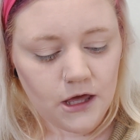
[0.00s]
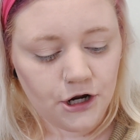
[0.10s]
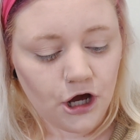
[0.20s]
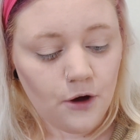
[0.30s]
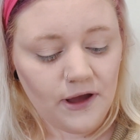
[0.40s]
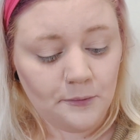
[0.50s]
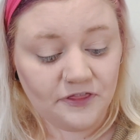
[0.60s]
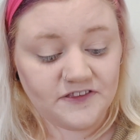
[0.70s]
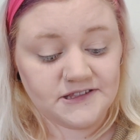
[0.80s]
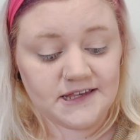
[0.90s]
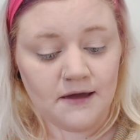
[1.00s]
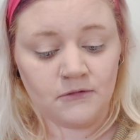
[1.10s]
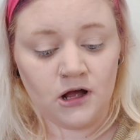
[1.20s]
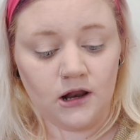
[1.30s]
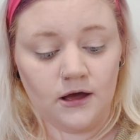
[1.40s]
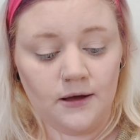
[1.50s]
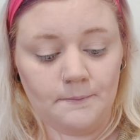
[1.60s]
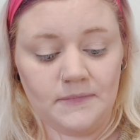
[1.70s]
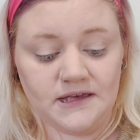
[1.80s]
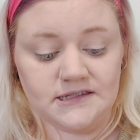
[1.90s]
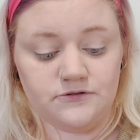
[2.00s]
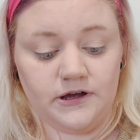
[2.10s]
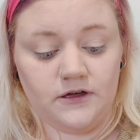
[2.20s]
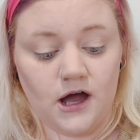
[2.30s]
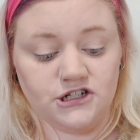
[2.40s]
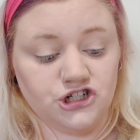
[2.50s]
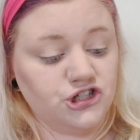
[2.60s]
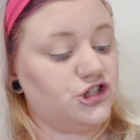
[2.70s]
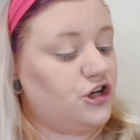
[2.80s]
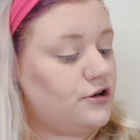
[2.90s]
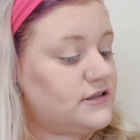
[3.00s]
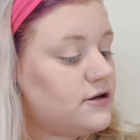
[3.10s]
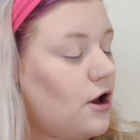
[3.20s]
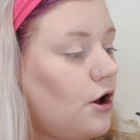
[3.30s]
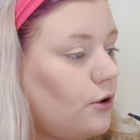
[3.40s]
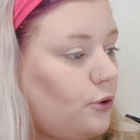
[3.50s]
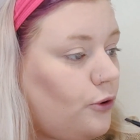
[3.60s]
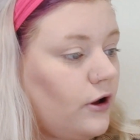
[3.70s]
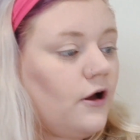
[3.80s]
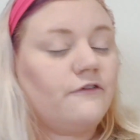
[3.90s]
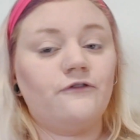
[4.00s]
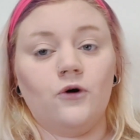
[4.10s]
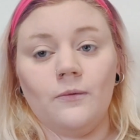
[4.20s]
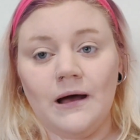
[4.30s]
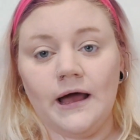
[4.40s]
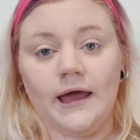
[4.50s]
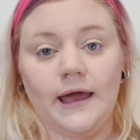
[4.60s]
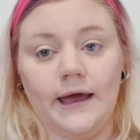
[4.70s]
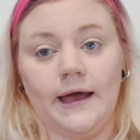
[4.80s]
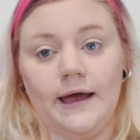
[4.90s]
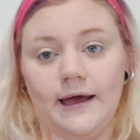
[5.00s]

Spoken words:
gonna go in with the same color Mystery that I just used for my